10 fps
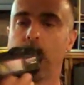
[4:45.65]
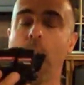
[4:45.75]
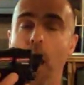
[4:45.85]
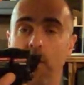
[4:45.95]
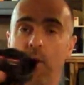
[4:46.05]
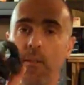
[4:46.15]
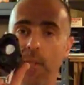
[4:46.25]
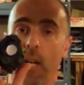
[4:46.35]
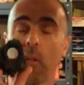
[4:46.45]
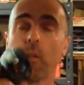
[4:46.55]
Nice.
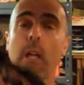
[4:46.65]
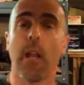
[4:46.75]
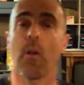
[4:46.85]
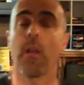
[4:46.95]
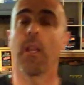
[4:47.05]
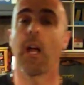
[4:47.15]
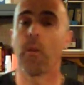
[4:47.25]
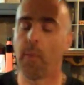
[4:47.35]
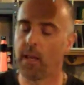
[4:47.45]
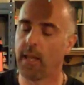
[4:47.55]
Take a look at it online. You
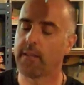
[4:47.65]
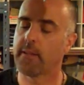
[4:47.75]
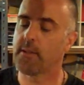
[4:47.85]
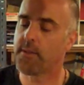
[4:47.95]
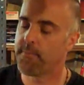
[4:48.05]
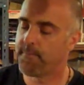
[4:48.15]
might like this.